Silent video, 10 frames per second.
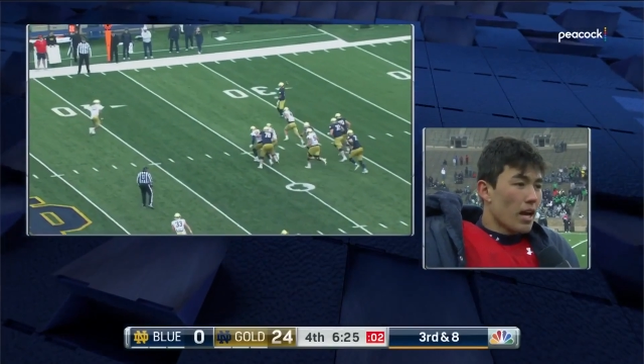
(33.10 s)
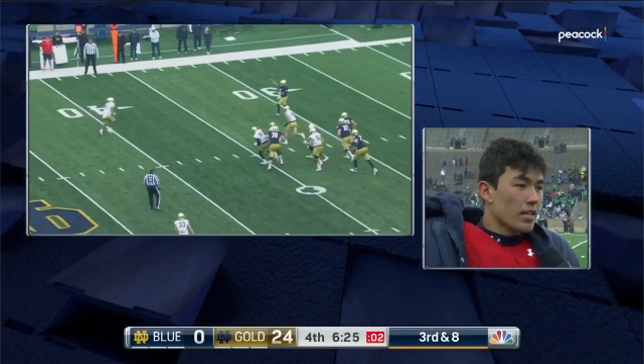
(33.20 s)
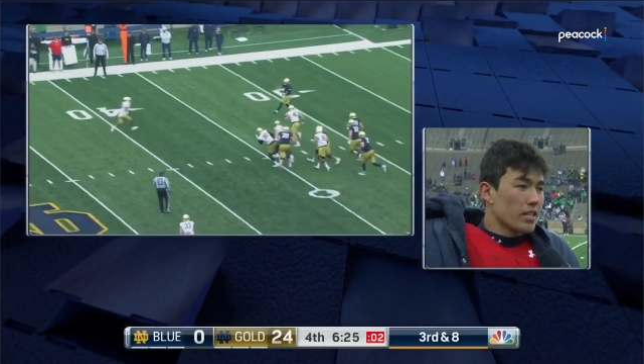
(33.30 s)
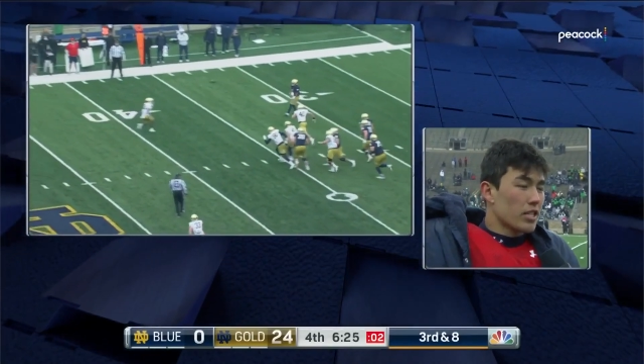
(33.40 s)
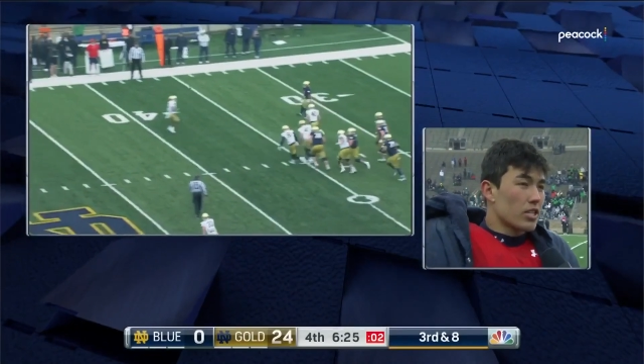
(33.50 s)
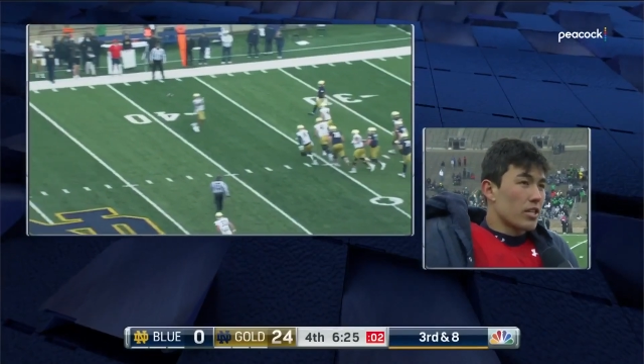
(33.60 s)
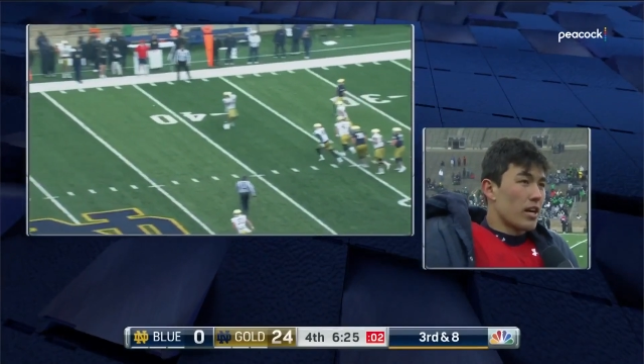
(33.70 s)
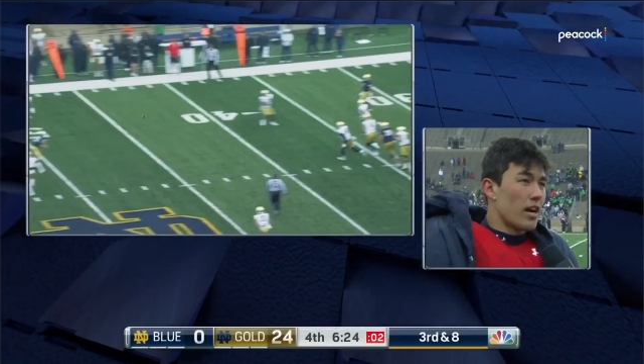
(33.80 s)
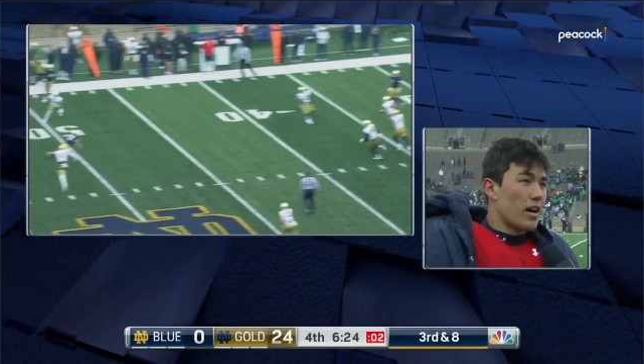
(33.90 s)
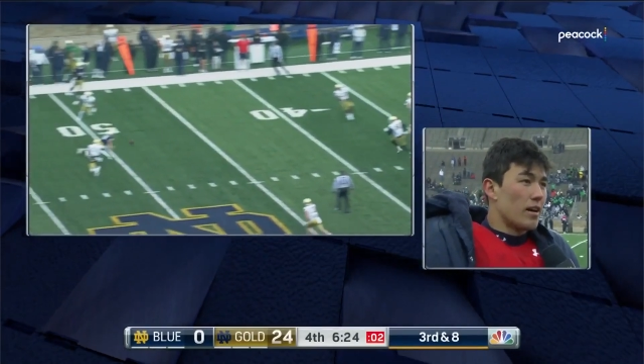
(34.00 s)
Yeah, I think it's just,
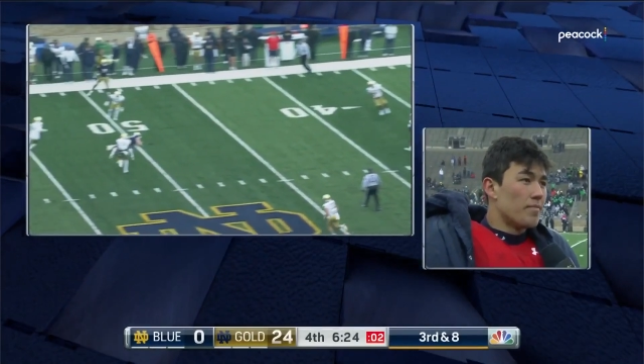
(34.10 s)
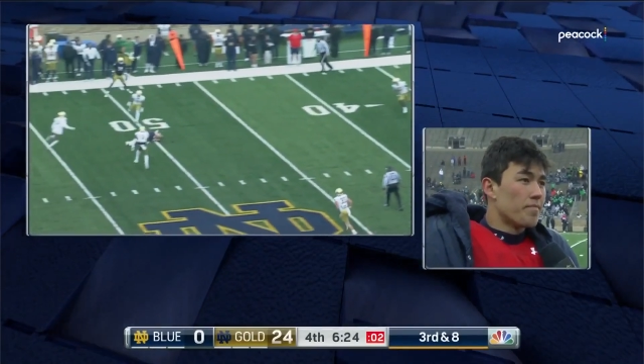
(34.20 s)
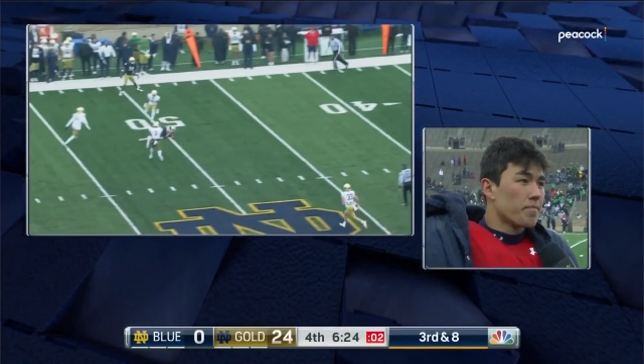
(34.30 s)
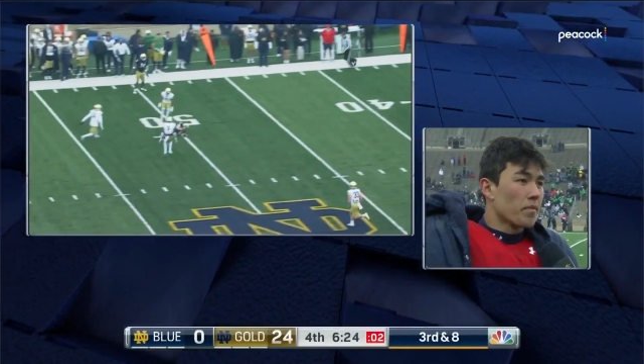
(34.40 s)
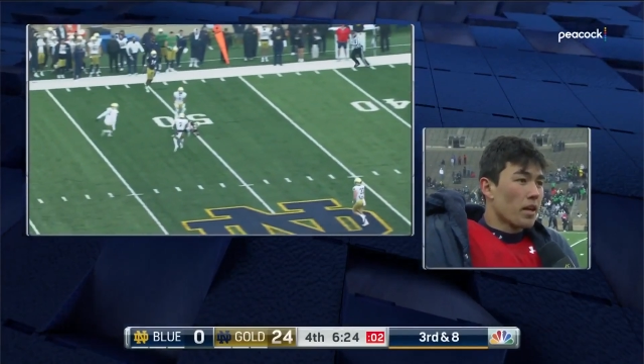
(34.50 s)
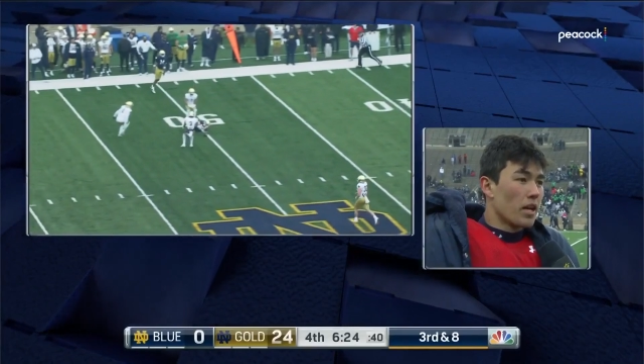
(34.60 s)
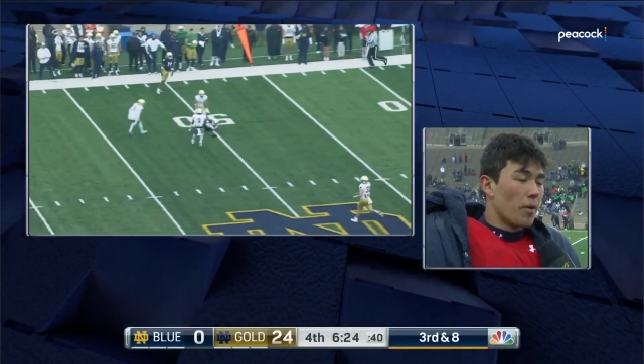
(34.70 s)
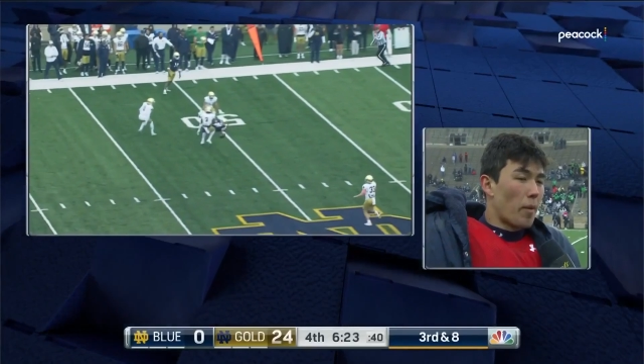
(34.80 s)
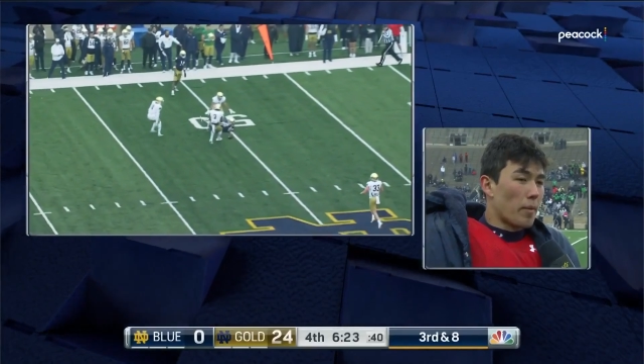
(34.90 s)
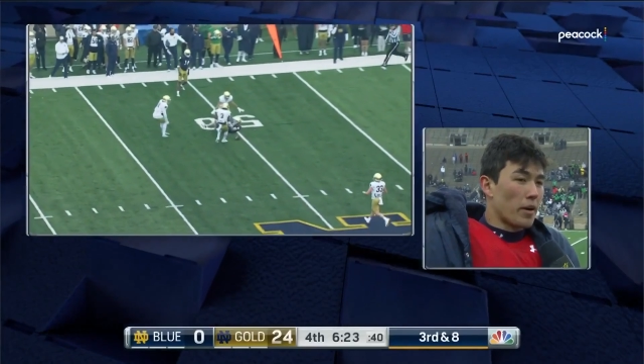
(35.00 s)
uh, you
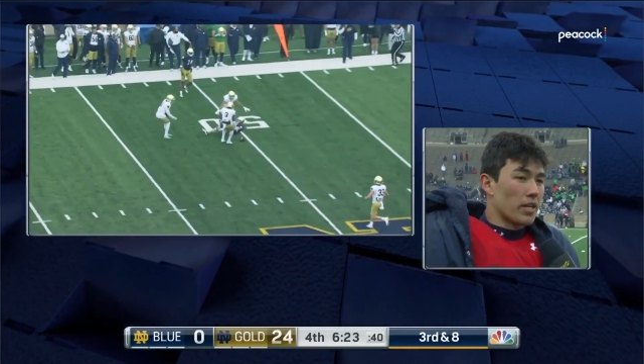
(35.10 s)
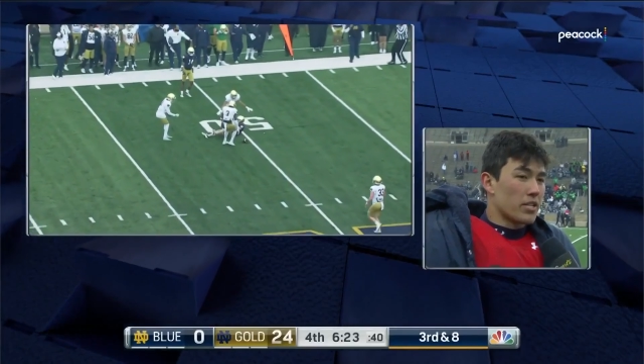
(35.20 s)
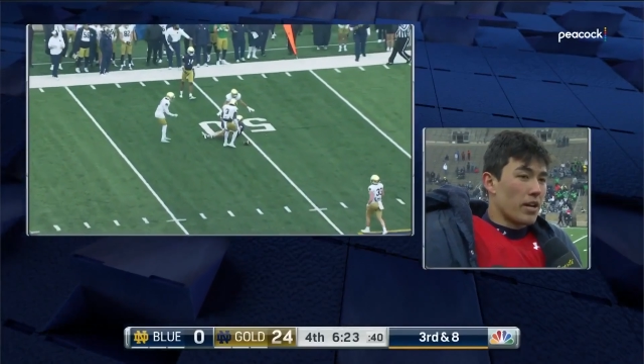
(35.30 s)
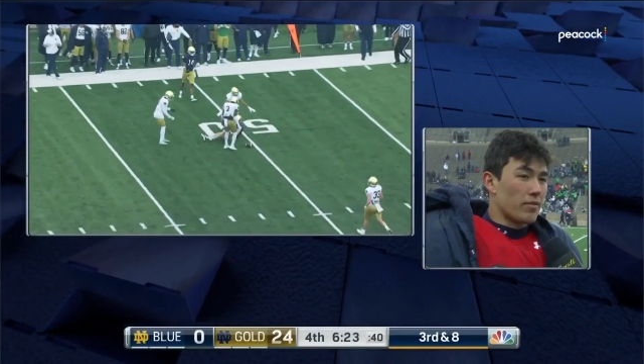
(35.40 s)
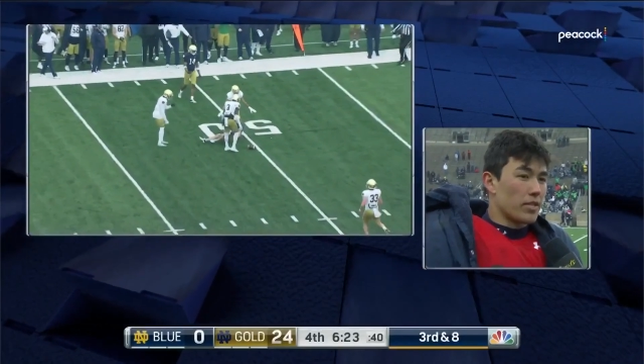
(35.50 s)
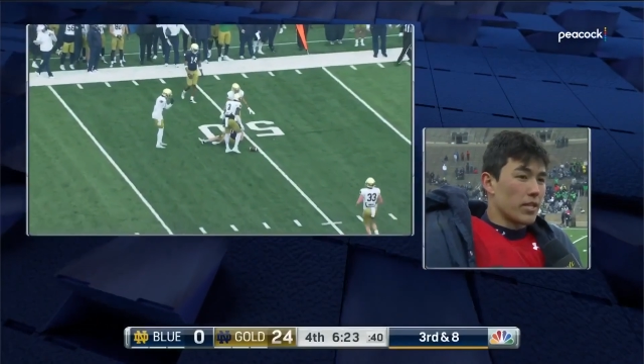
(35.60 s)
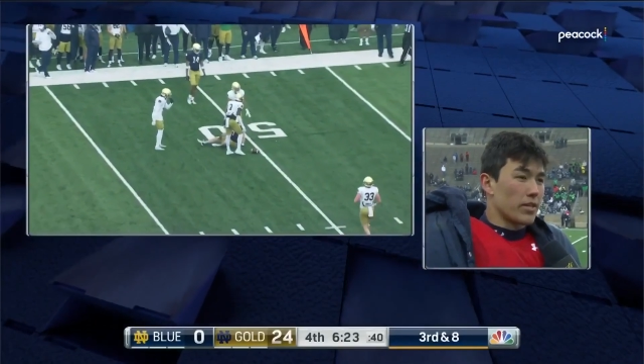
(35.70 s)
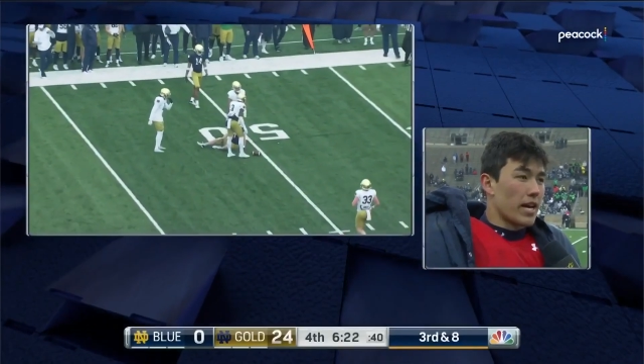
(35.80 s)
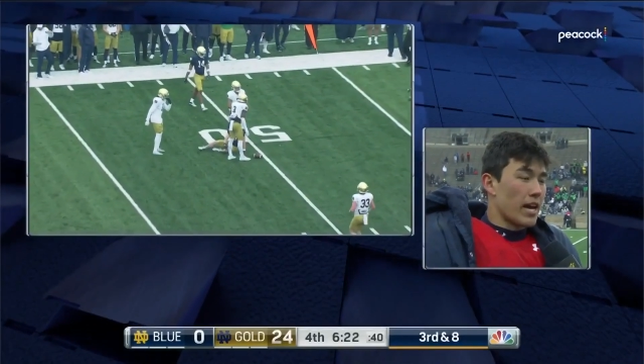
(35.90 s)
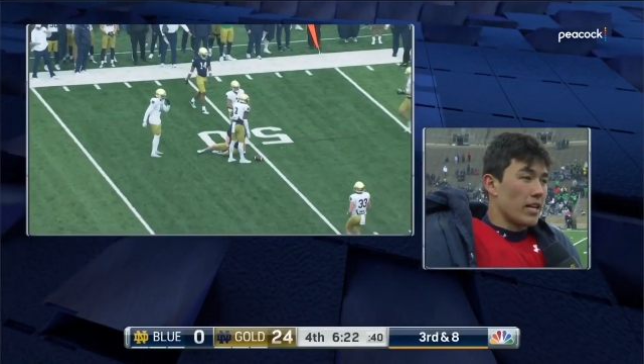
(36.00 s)
know, preparation every
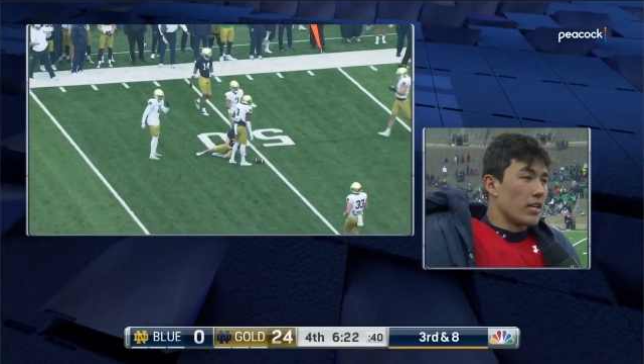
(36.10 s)
single day.